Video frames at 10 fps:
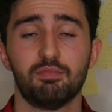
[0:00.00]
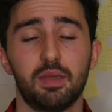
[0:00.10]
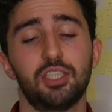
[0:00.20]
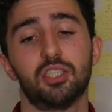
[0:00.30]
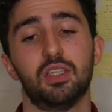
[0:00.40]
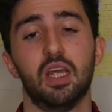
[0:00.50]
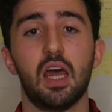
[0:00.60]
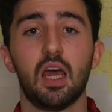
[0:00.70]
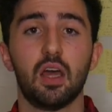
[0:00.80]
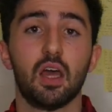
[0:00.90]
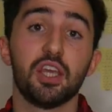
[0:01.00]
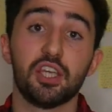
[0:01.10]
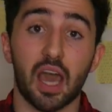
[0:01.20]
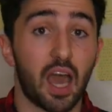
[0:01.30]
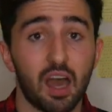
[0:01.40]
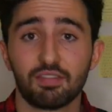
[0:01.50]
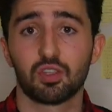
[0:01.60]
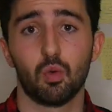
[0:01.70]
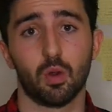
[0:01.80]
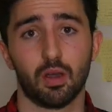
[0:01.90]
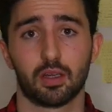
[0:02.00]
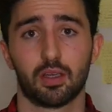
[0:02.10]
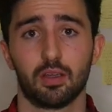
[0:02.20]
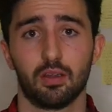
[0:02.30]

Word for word: mission, you have to work.